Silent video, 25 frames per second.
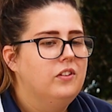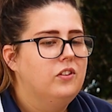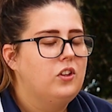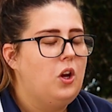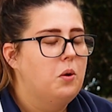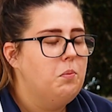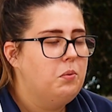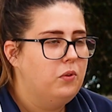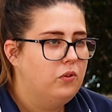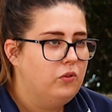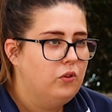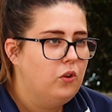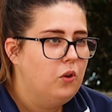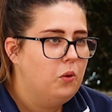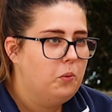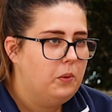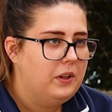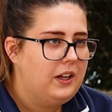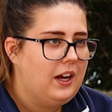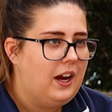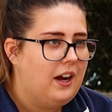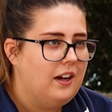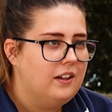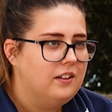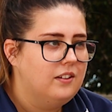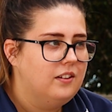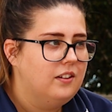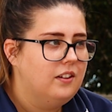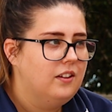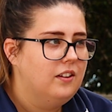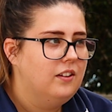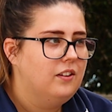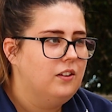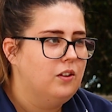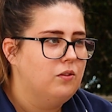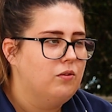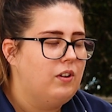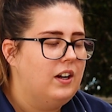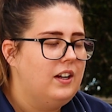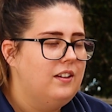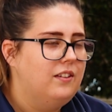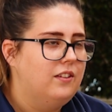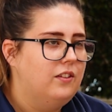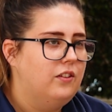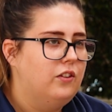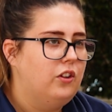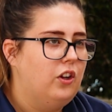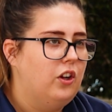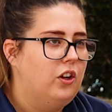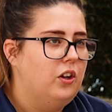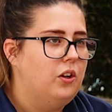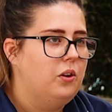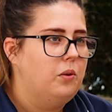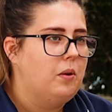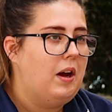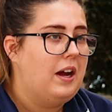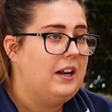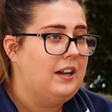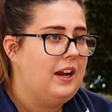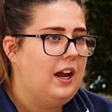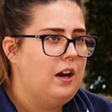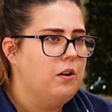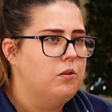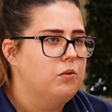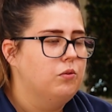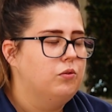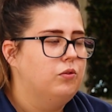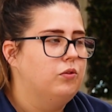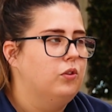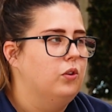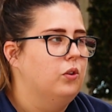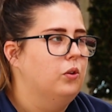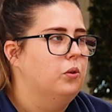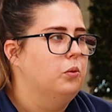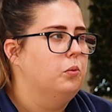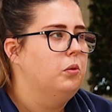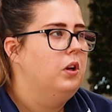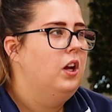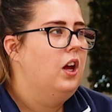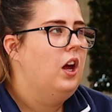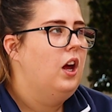So before we had the Raizer 2 and HelpFall,